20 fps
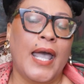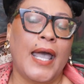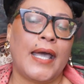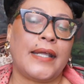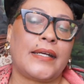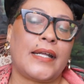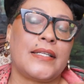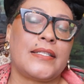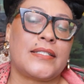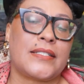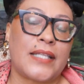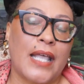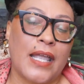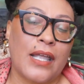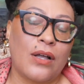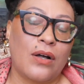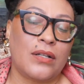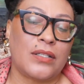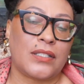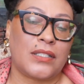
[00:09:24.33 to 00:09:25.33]
And I
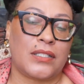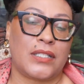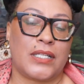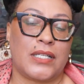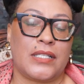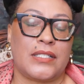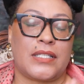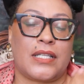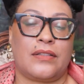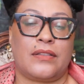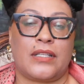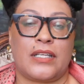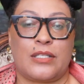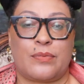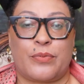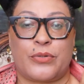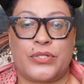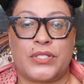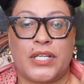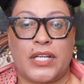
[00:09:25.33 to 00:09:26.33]
say all of these in this
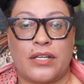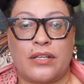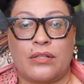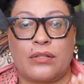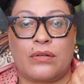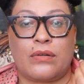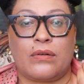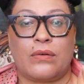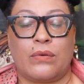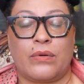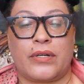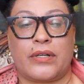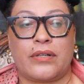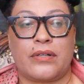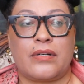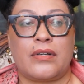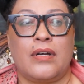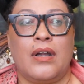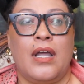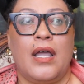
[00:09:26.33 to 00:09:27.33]
particular
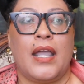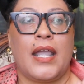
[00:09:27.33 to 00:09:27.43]
order